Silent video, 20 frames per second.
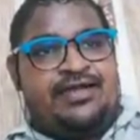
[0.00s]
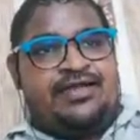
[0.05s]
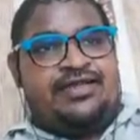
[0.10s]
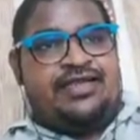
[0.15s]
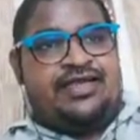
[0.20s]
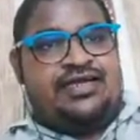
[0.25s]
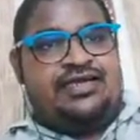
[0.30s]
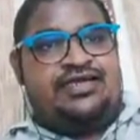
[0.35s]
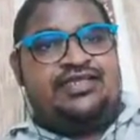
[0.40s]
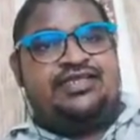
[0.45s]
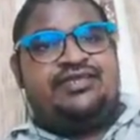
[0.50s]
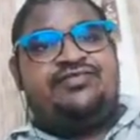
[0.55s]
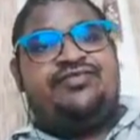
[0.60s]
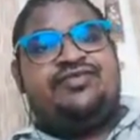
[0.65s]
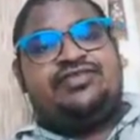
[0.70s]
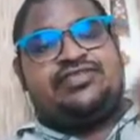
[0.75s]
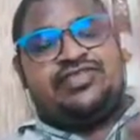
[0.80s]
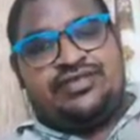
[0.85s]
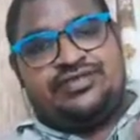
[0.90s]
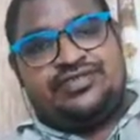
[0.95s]
And if you
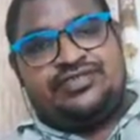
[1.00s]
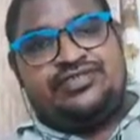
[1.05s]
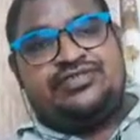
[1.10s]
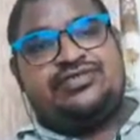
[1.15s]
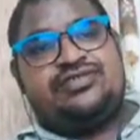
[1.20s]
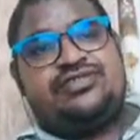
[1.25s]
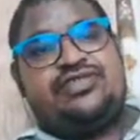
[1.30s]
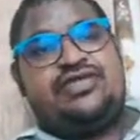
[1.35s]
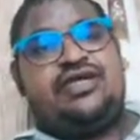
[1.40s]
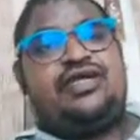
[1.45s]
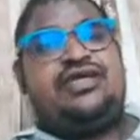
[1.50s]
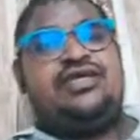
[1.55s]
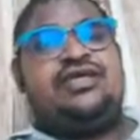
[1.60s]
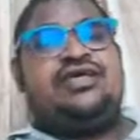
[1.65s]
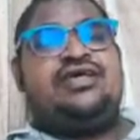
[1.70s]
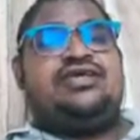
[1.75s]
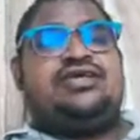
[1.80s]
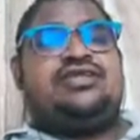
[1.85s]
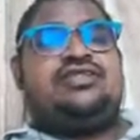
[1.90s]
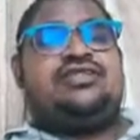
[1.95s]
substitute that,
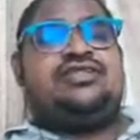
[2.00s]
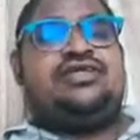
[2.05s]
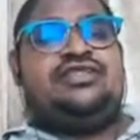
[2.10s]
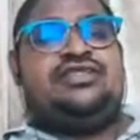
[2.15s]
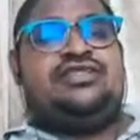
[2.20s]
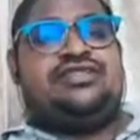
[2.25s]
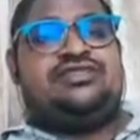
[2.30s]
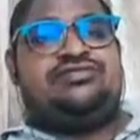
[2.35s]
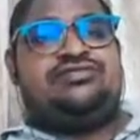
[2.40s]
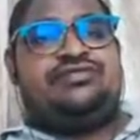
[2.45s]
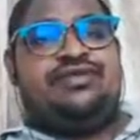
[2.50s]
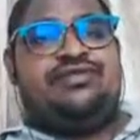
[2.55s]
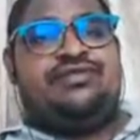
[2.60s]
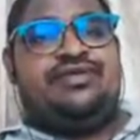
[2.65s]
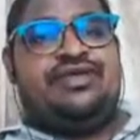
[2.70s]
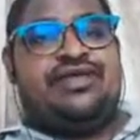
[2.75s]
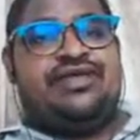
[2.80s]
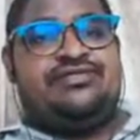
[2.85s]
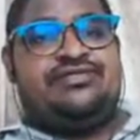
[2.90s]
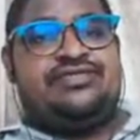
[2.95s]
then this will
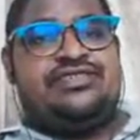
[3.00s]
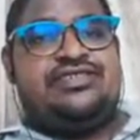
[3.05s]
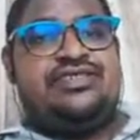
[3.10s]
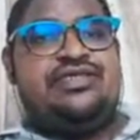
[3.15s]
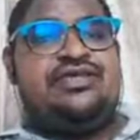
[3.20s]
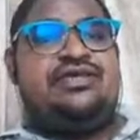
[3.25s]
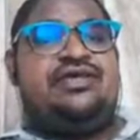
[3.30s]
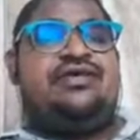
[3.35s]
becomes the